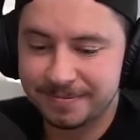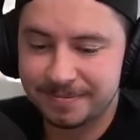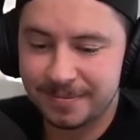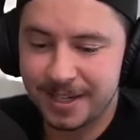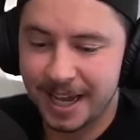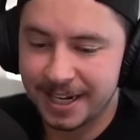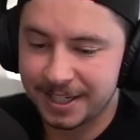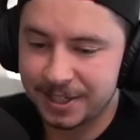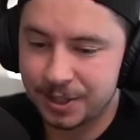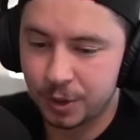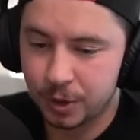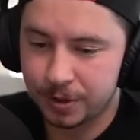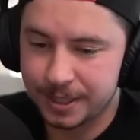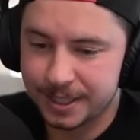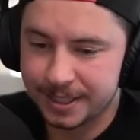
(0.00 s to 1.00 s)
And it's
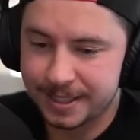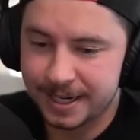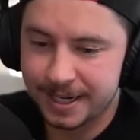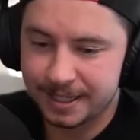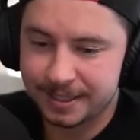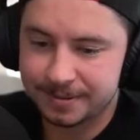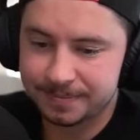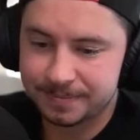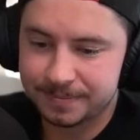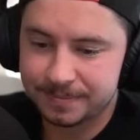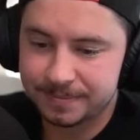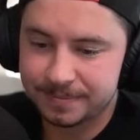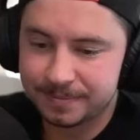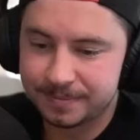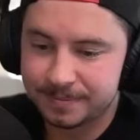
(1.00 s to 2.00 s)
Sora's attack.
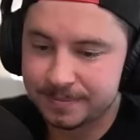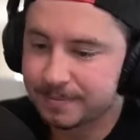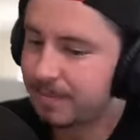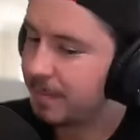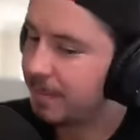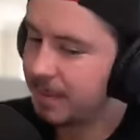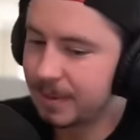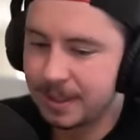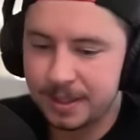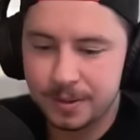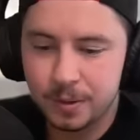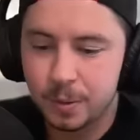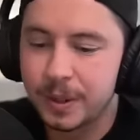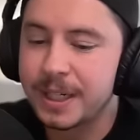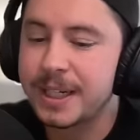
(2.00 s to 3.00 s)

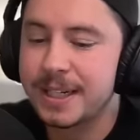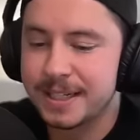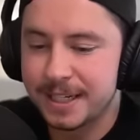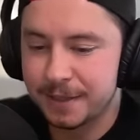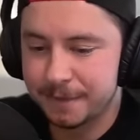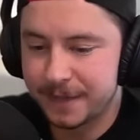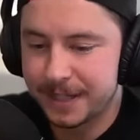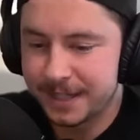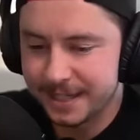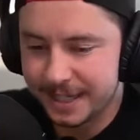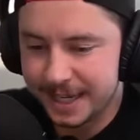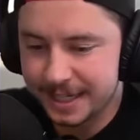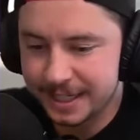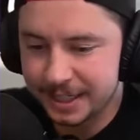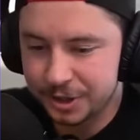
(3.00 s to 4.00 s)
We need a defense, and
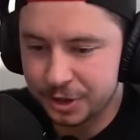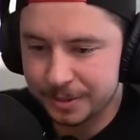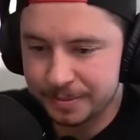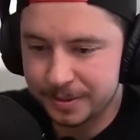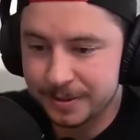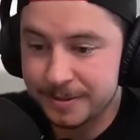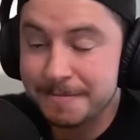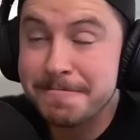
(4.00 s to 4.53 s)
I need a triple.